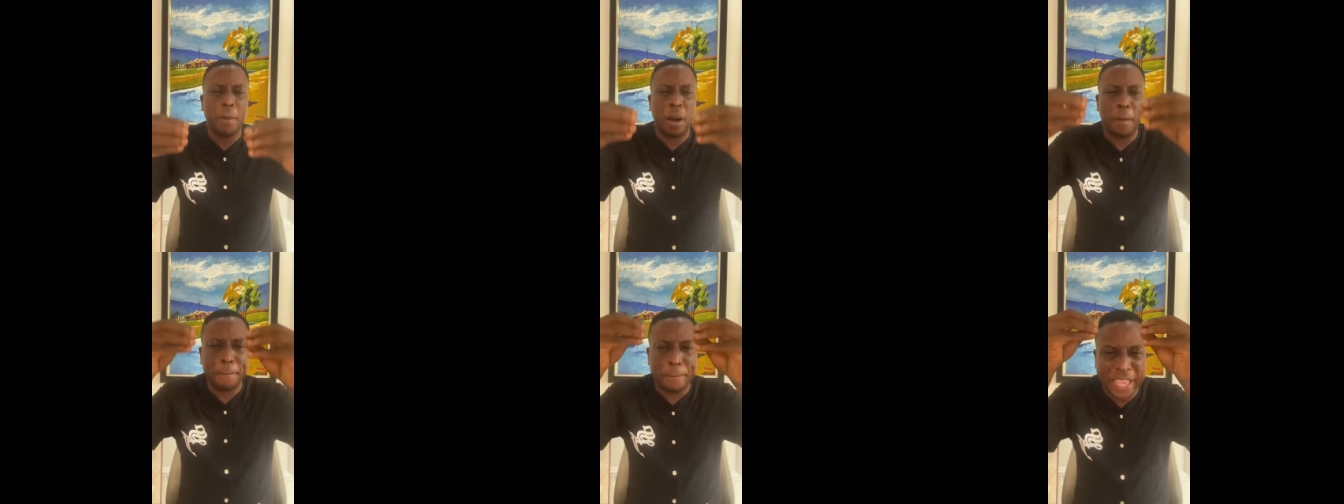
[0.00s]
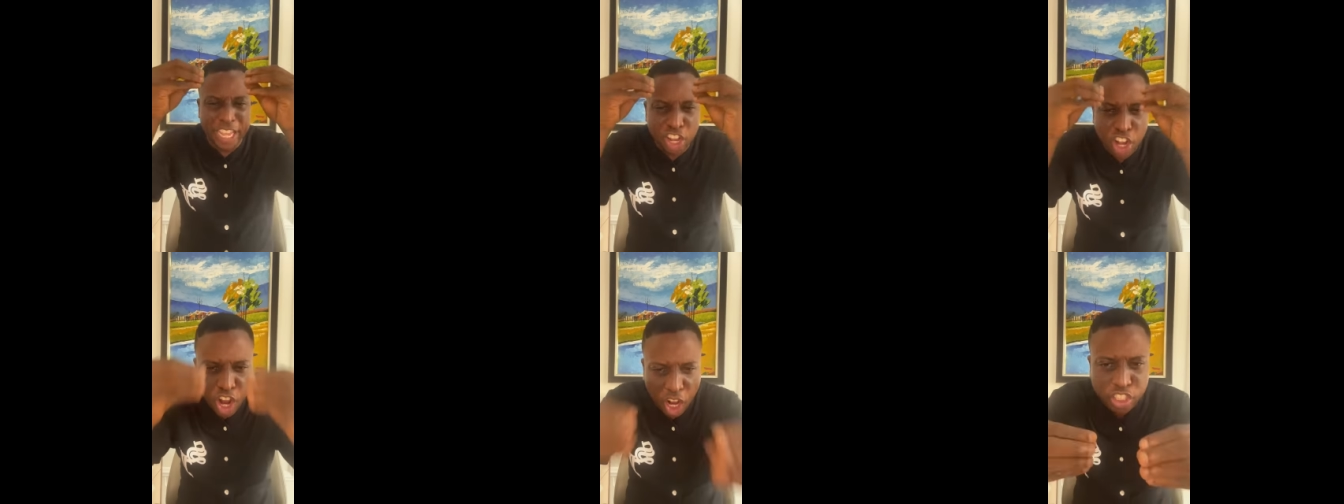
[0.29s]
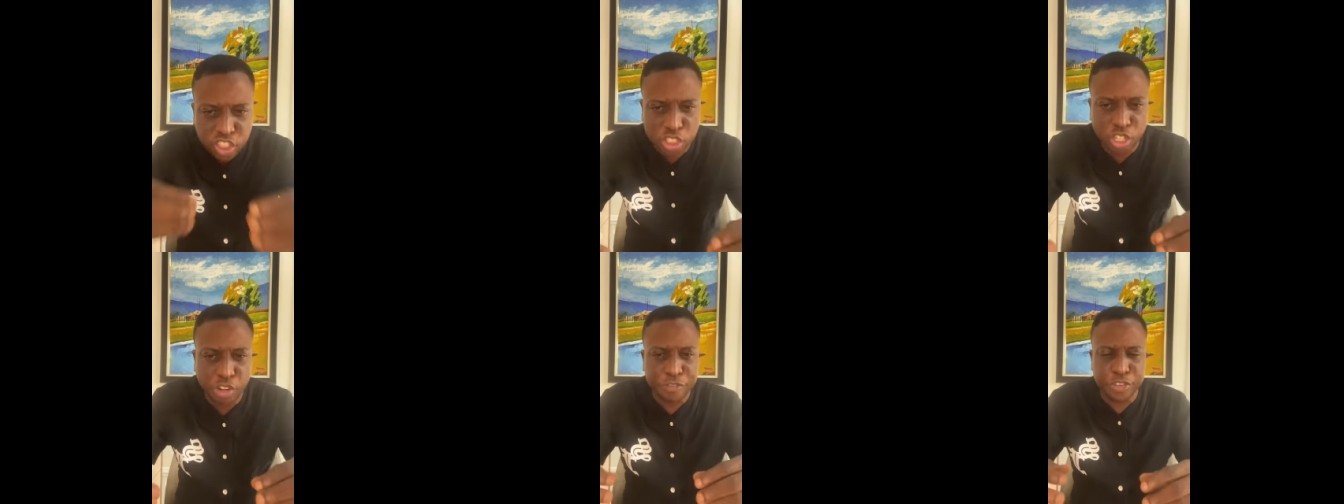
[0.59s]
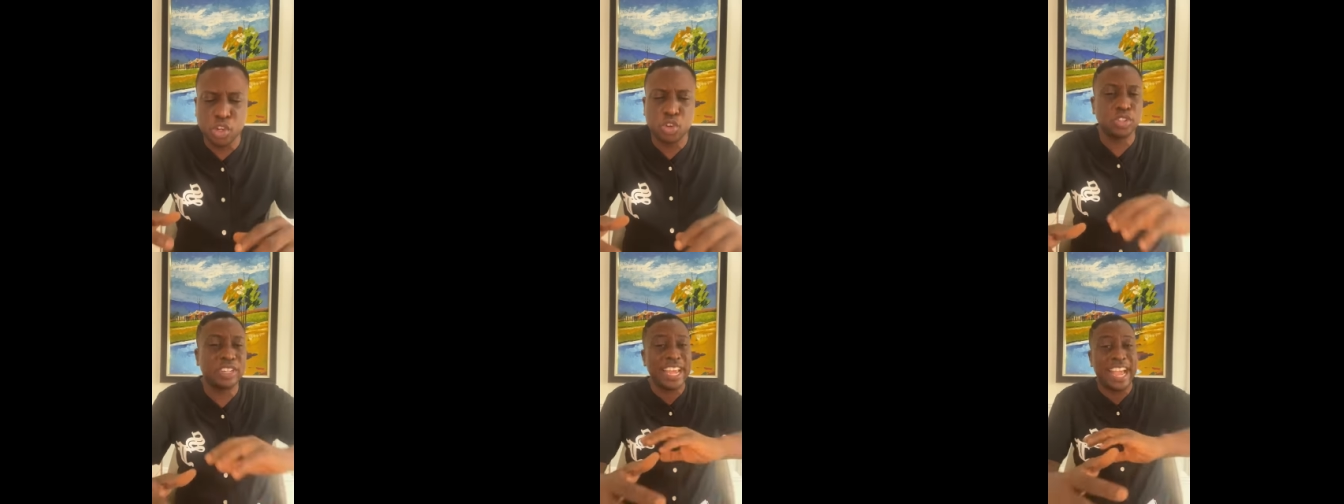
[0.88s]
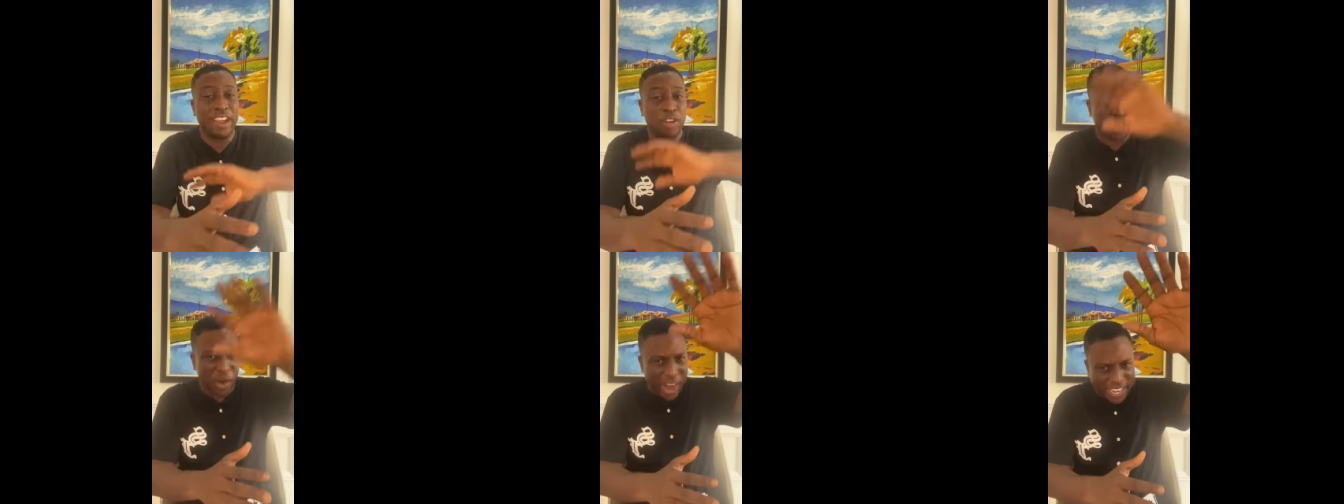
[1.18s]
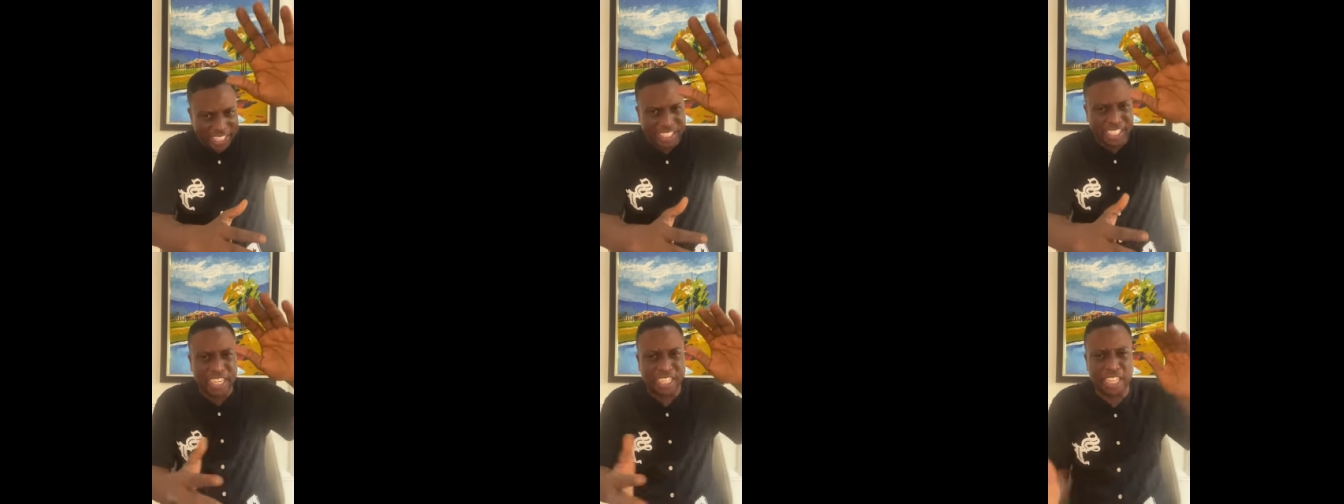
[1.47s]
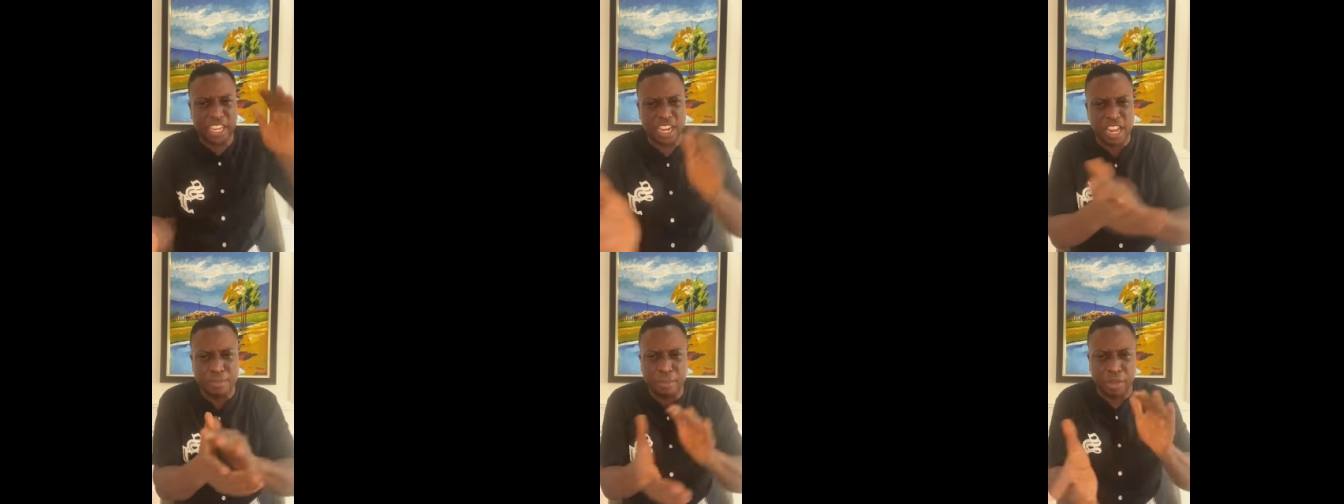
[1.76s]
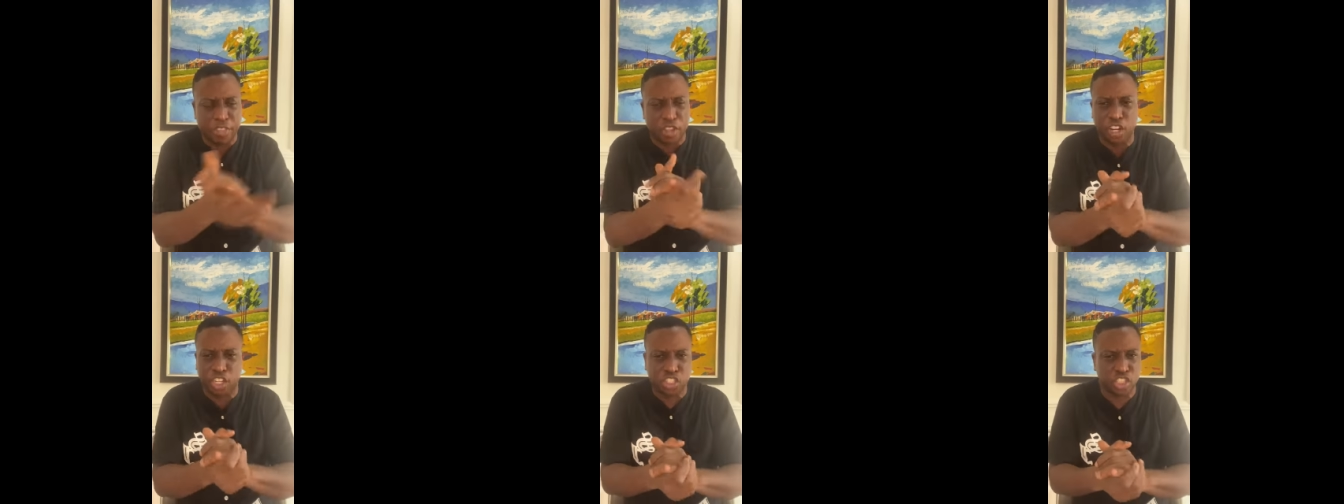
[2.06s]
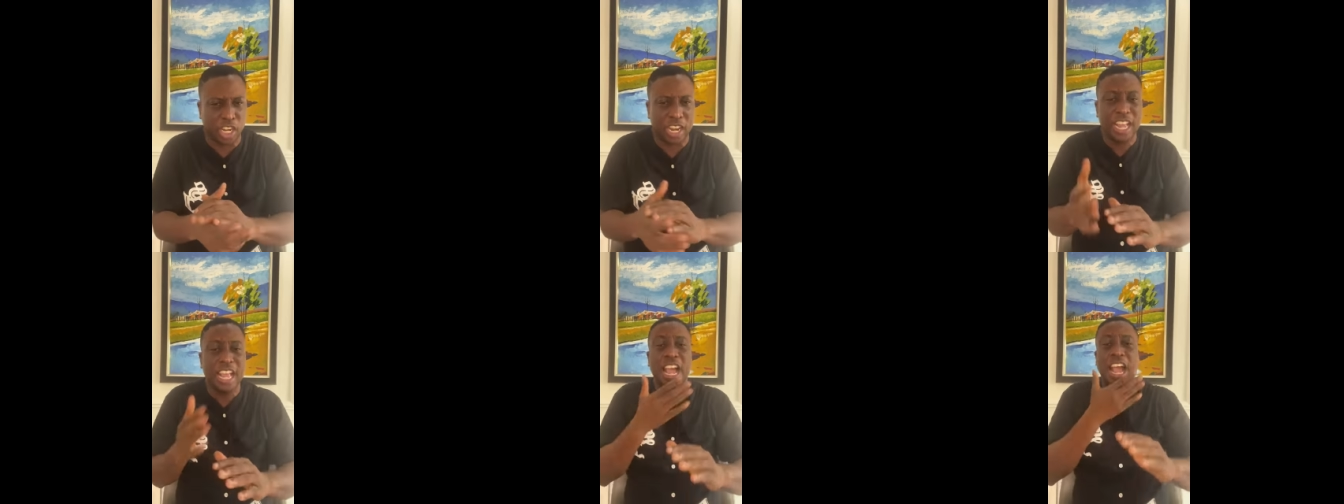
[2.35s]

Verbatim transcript: but because of you, they are rising in the name of the Lord.